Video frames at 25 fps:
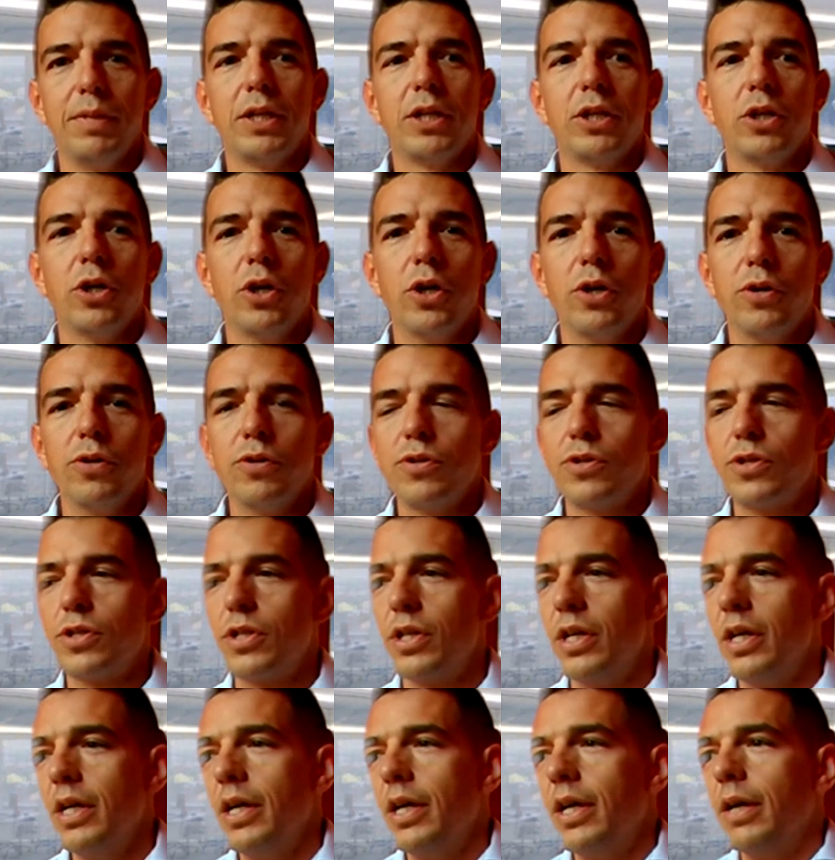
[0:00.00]

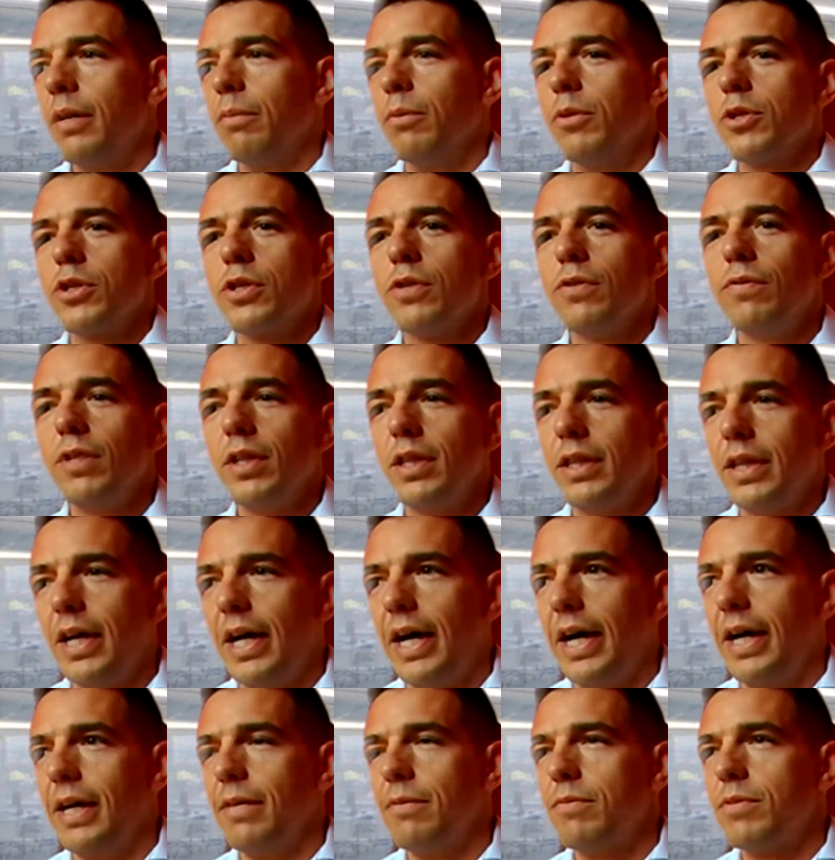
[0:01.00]
because most of the
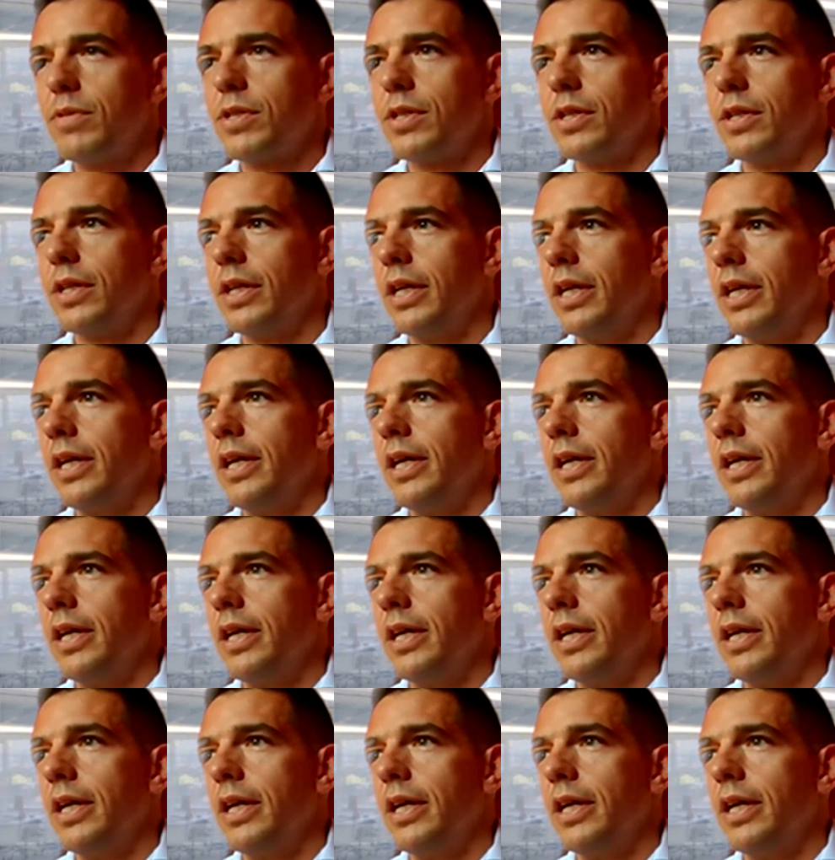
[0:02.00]
times